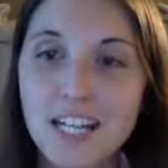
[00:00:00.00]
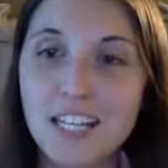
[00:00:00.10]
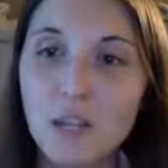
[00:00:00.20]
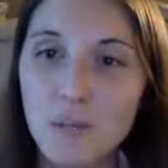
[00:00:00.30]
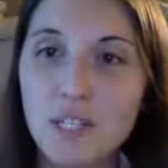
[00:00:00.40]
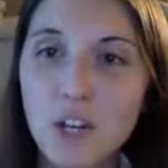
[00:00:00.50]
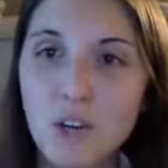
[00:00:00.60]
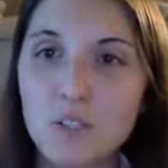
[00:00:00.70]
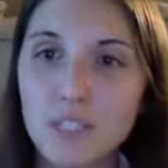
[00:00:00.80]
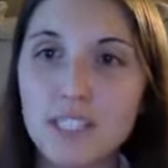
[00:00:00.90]
let me know
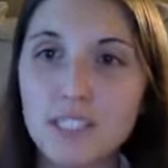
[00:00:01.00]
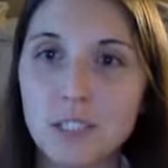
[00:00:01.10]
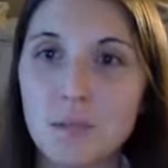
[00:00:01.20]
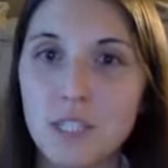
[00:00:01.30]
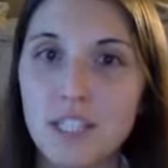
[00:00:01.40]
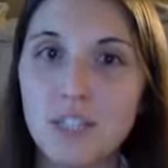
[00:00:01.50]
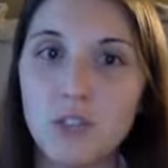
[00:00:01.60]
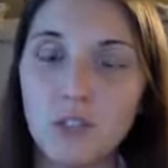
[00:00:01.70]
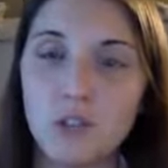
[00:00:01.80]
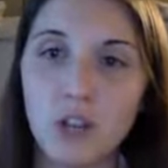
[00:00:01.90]
if this is something that you
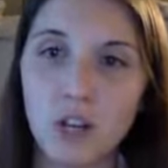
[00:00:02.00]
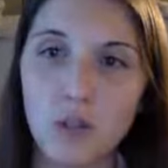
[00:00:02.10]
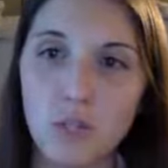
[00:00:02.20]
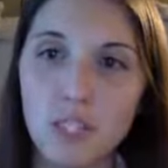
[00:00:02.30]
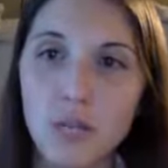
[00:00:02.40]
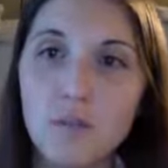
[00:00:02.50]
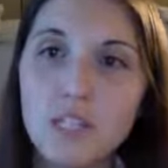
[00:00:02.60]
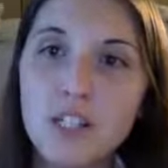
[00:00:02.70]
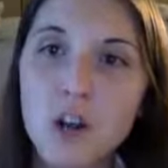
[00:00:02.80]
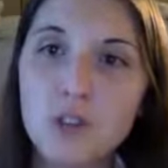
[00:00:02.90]
do struggle with. Let me
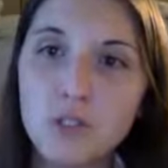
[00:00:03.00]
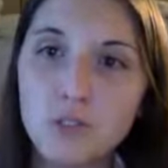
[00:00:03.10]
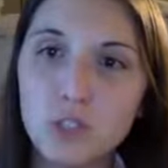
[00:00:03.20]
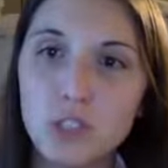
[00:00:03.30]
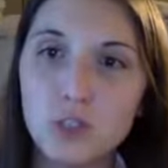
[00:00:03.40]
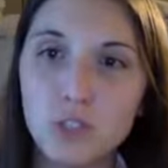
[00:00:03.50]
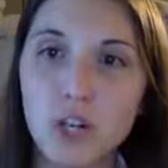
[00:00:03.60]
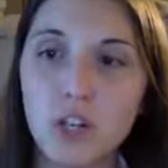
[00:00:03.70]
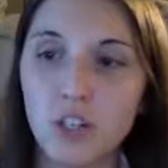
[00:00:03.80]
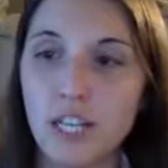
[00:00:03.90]
know if you do
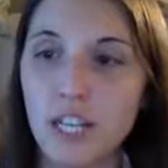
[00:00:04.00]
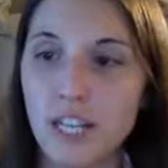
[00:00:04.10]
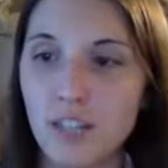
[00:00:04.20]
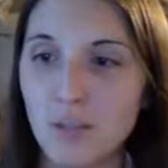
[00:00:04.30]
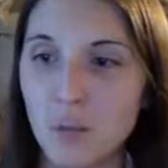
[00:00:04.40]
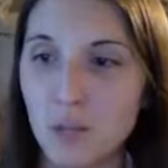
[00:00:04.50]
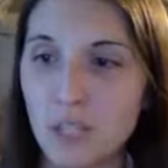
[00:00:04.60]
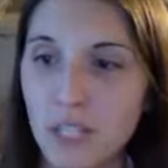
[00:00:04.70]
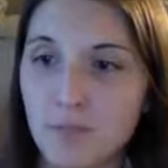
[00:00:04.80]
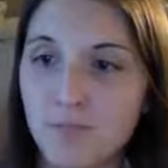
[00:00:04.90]
struggle getting enough
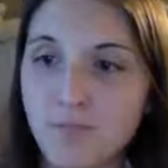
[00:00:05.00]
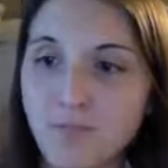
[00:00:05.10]
protein.